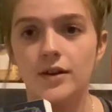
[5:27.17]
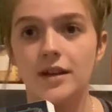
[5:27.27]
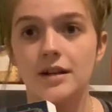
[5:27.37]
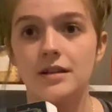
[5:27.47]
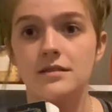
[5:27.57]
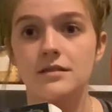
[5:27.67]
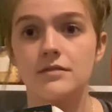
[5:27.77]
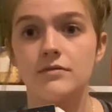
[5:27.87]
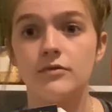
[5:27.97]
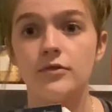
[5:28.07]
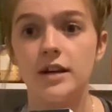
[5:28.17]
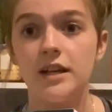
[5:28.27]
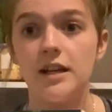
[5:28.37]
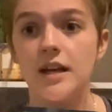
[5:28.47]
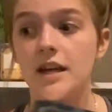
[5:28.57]
and it is
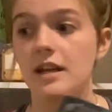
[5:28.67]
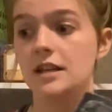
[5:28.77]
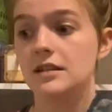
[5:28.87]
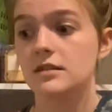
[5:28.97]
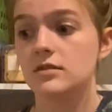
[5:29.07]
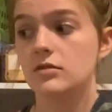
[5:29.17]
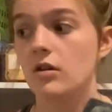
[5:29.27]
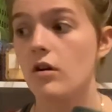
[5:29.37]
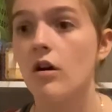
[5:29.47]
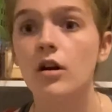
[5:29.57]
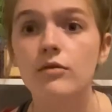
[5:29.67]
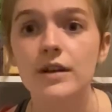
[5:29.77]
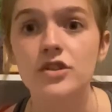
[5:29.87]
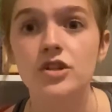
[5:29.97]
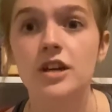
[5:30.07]
funny, it is
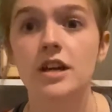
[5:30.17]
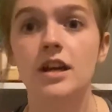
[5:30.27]
heart-wrenching,